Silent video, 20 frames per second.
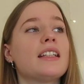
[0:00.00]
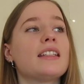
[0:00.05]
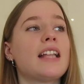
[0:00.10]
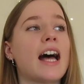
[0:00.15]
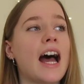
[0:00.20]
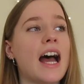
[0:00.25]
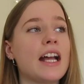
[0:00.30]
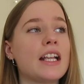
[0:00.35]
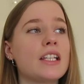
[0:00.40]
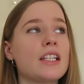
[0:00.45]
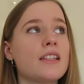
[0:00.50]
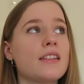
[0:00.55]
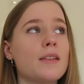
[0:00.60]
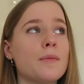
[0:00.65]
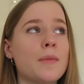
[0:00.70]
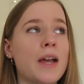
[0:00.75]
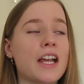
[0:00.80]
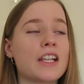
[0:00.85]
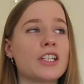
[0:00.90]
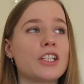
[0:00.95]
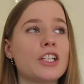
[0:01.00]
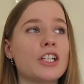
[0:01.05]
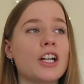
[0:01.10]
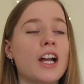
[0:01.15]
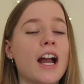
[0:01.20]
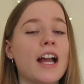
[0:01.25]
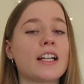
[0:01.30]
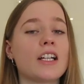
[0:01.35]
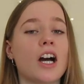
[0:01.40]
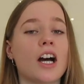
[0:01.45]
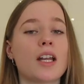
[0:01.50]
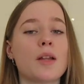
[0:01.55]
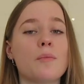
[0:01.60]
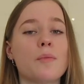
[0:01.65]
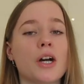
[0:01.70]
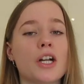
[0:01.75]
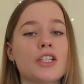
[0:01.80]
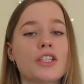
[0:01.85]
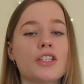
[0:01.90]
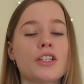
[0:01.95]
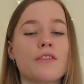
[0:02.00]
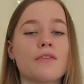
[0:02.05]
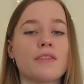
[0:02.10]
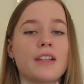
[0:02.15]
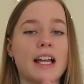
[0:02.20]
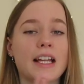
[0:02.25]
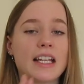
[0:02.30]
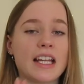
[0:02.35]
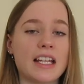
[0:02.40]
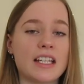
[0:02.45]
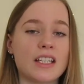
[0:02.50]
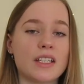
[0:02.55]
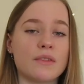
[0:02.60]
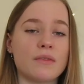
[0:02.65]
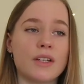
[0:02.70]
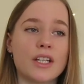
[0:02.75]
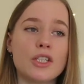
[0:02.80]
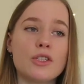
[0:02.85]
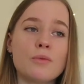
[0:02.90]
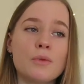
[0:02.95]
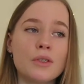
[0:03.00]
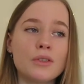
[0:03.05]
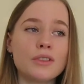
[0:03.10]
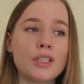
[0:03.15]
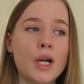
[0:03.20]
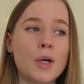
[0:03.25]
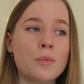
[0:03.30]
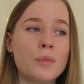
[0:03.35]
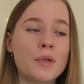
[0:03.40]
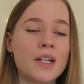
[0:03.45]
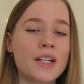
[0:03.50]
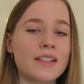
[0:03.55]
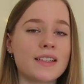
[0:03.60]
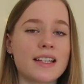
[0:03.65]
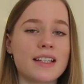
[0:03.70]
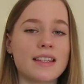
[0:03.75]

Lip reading: Last semester, I got a bunch of like individual notebooks,